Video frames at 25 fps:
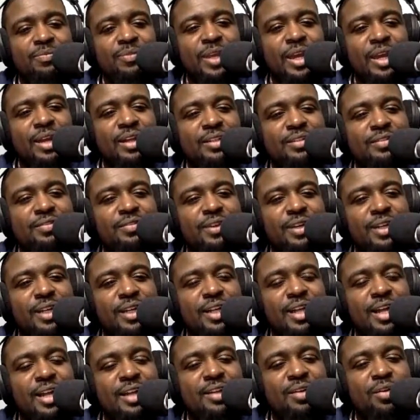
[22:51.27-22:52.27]
And it's funny
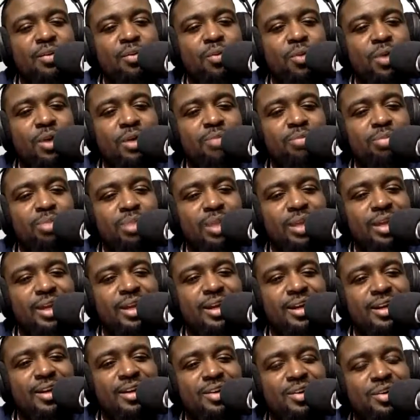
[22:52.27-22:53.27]
that the one
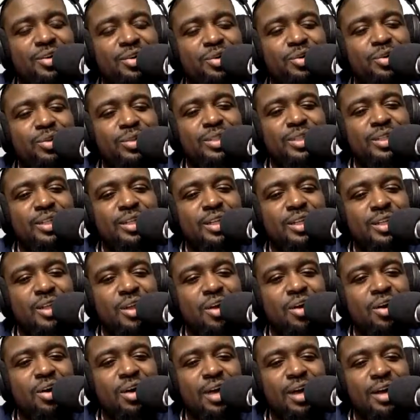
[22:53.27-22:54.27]
player who is in the
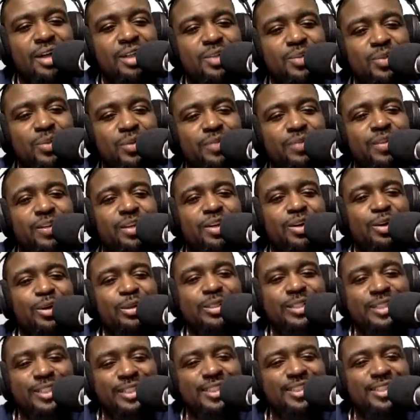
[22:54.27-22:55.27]
doghouse with the
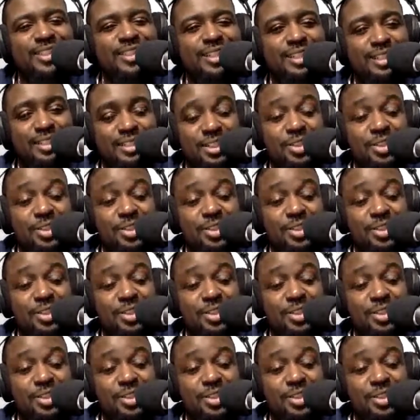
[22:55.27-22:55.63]
coaches,